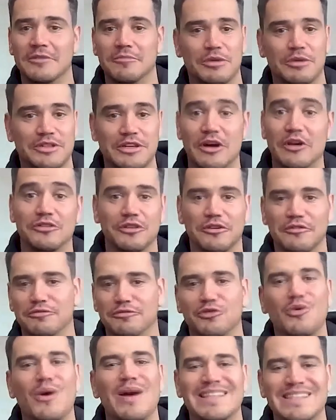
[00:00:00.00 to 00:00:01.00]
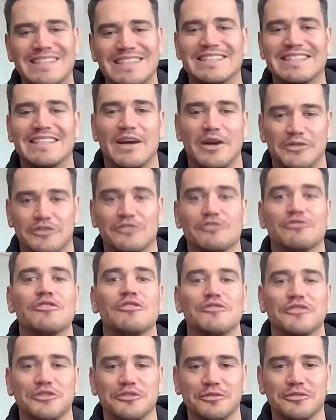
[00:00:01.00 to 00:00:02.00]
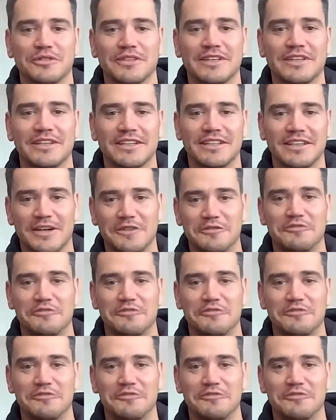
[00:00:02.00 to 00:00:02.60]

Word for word: but out of 20,000 review, and